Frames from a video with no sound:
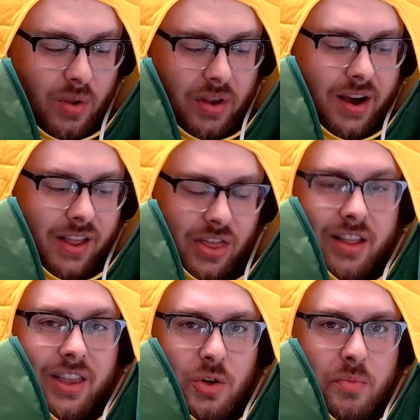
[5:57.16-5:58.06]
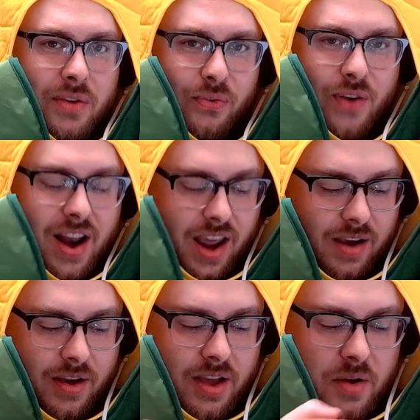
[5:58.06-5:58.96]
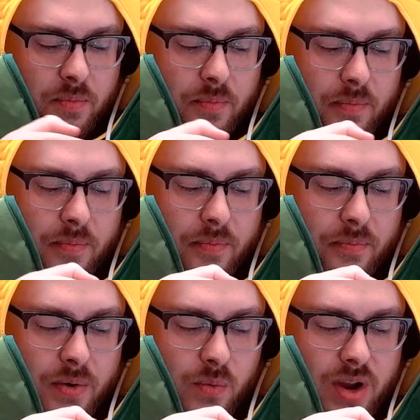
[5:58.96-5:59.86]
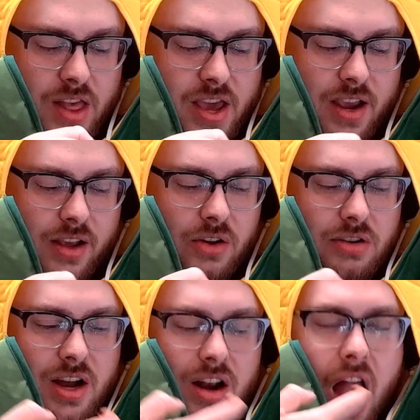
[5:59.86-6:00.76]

I thought this would be funny, but really, hold on.